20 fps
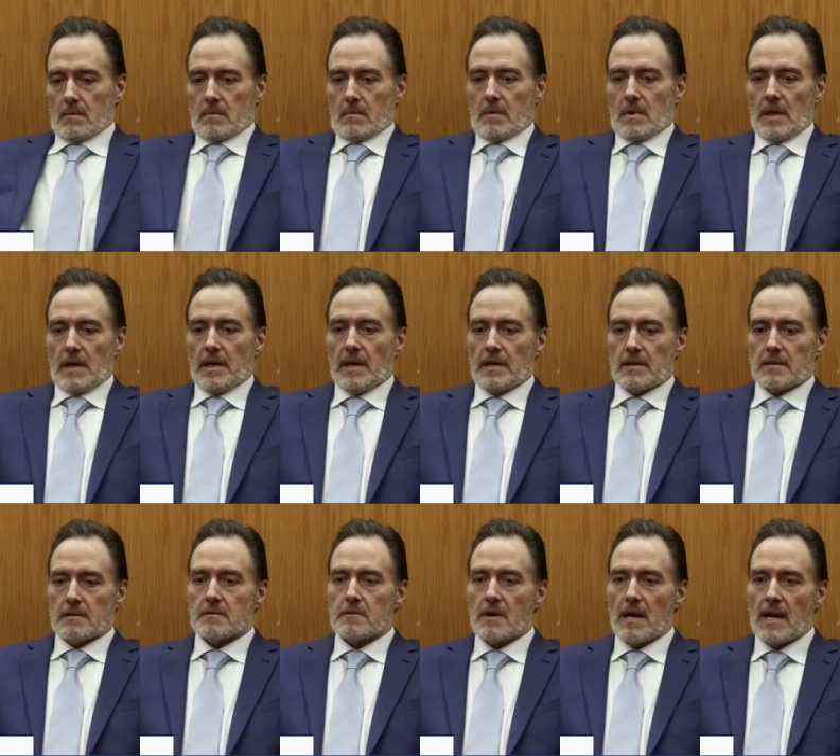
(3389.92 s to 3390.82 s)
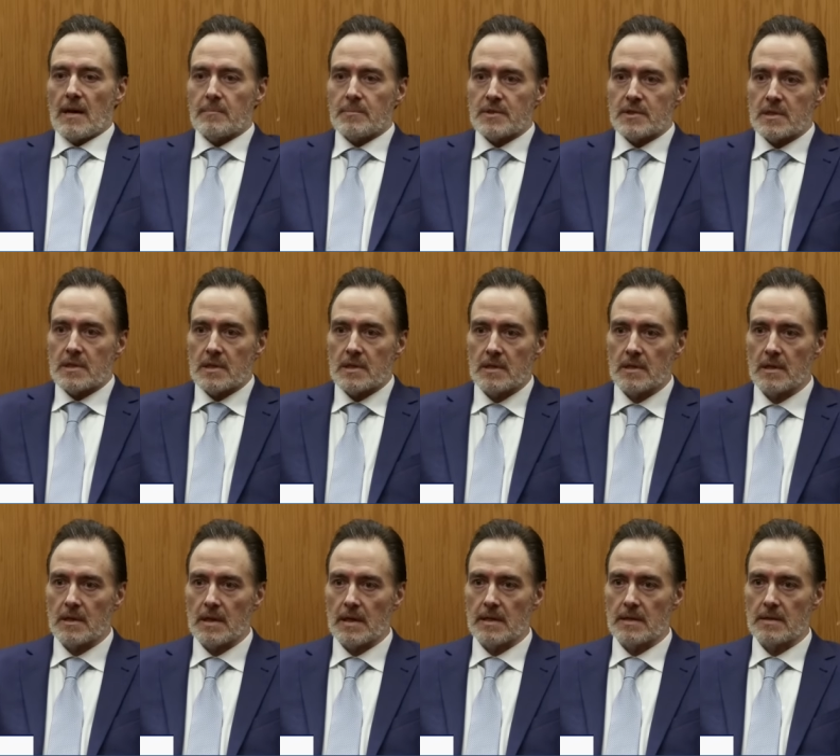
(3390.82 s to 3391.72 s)
I had cramps.
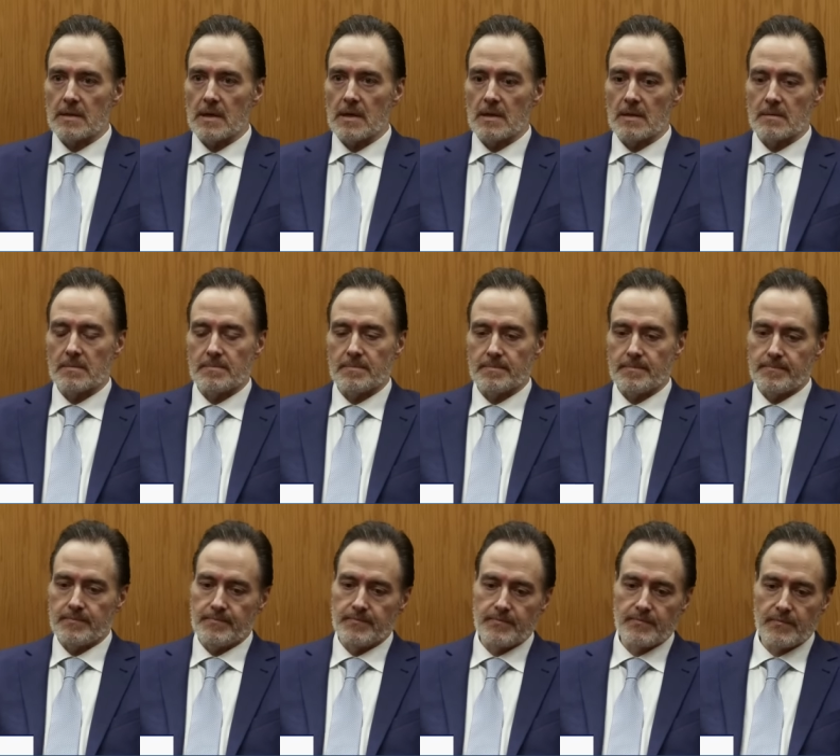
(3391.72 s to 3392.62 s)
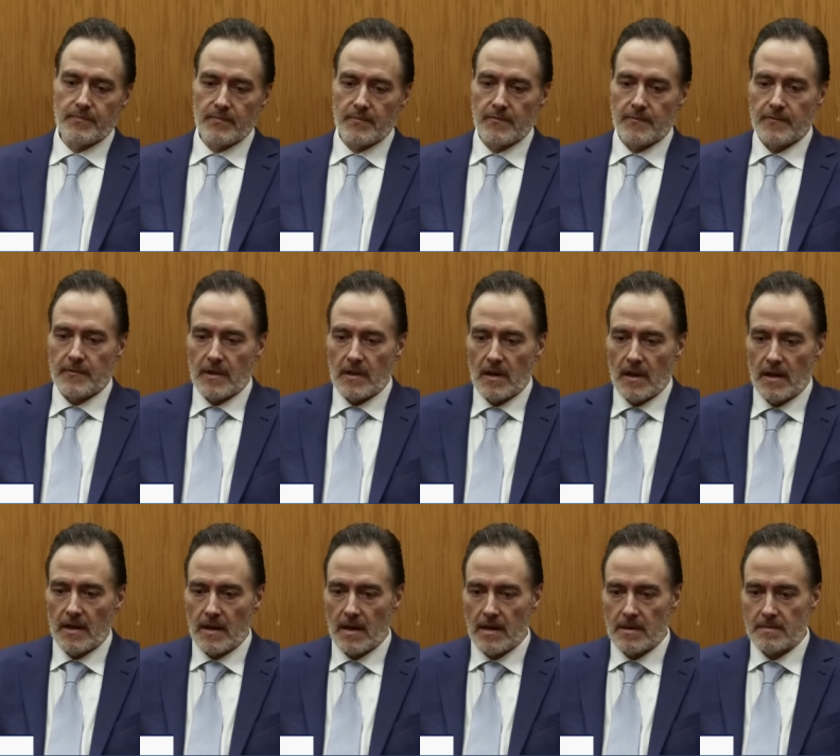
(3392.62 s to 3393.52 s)
I uh, felt
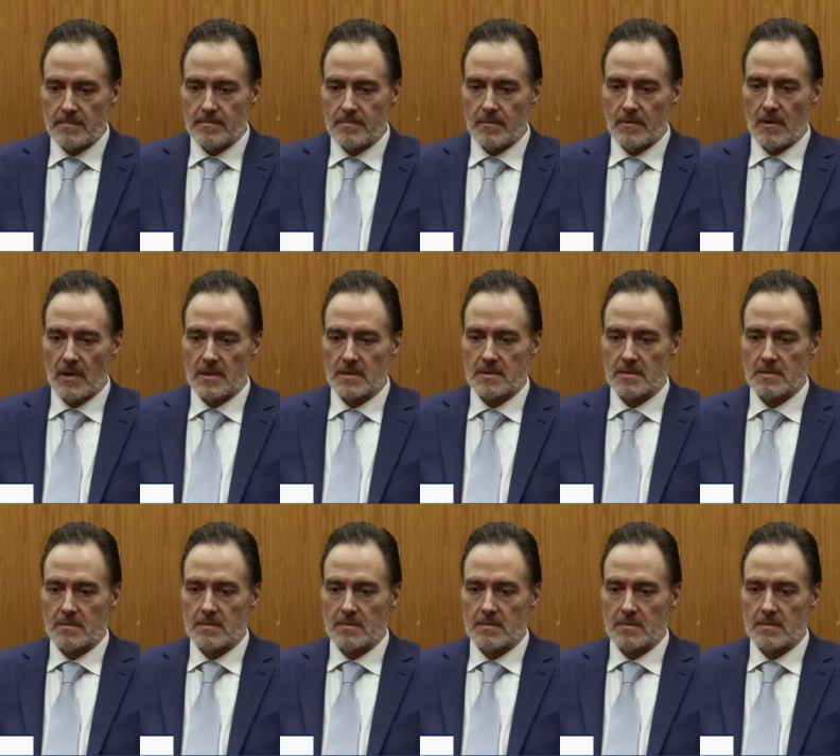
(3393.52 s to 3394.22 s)
like I lost,